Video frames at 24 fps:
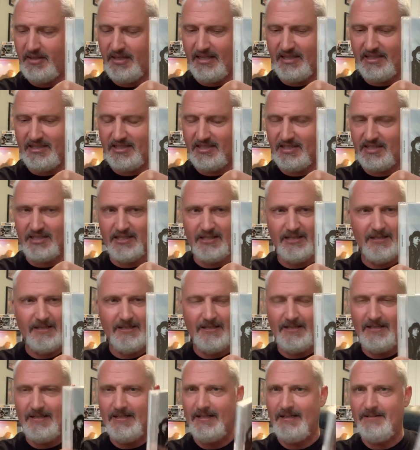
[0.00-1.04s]
It's,
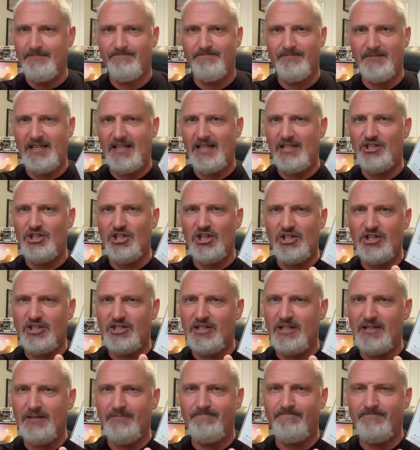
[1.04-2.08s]
it's
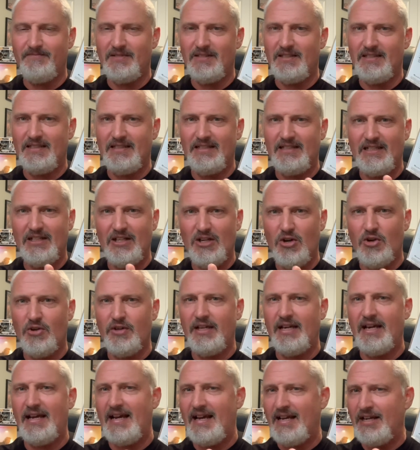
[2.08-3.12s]
just, you know,
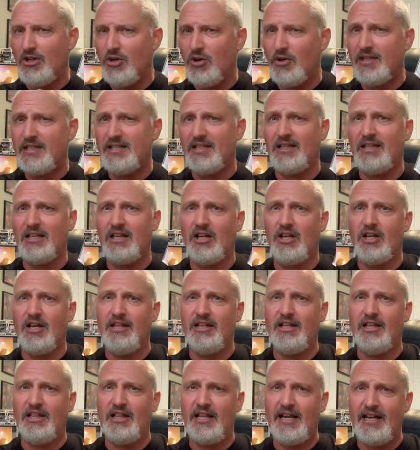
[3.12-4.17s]
yeah, I know it's a little on
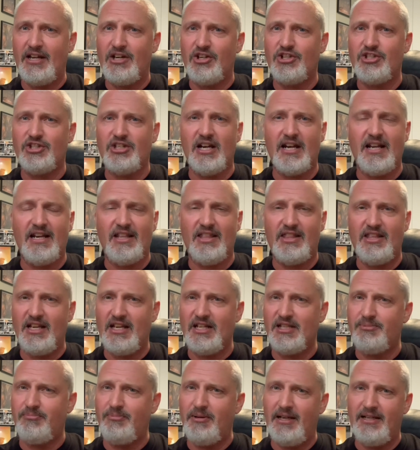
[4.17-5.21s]
the lighter side of
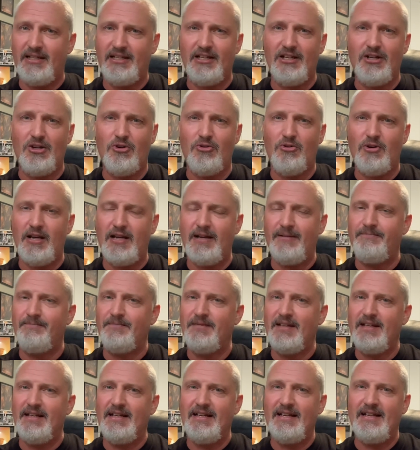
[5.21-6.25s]
things, but you know what?
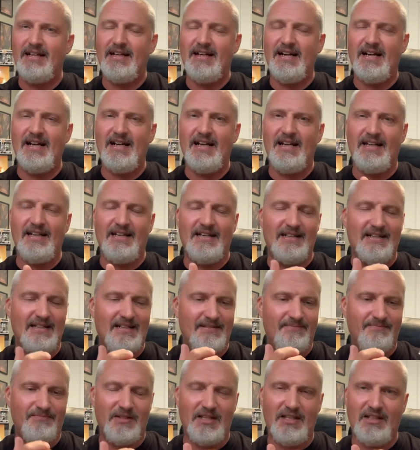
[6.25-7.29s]
I,
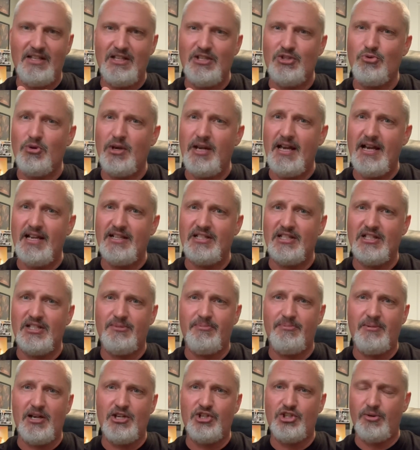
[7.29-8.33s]
this one has a
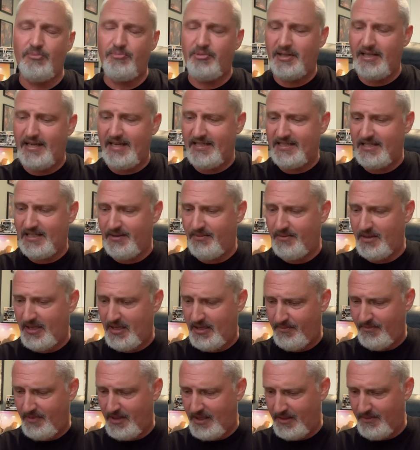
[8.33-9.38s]
special place in,
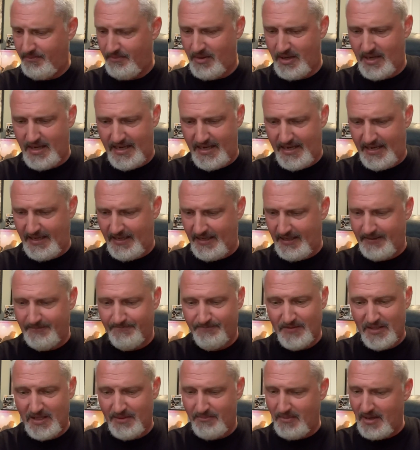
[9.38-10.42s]
in, in my, uh,
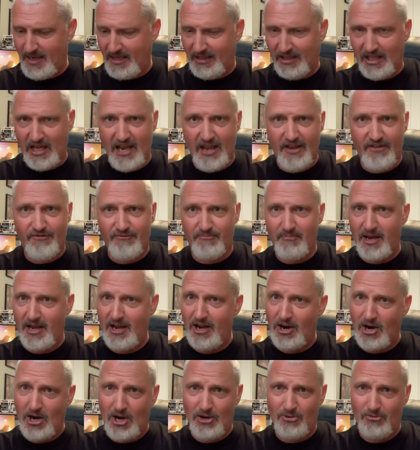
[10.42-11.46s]
my life, my
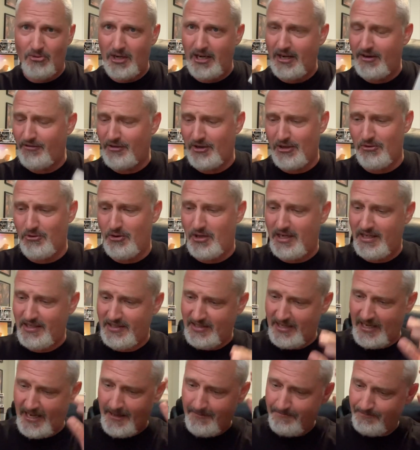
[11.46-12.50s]
heart, whatever you want to
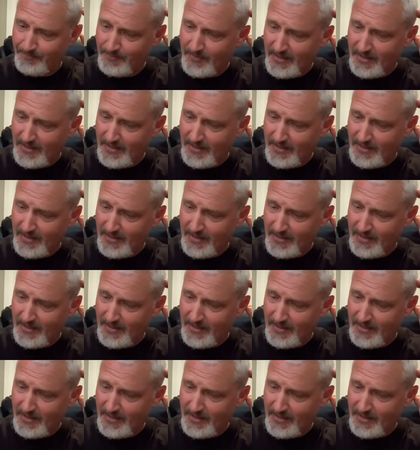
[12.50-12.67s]
say.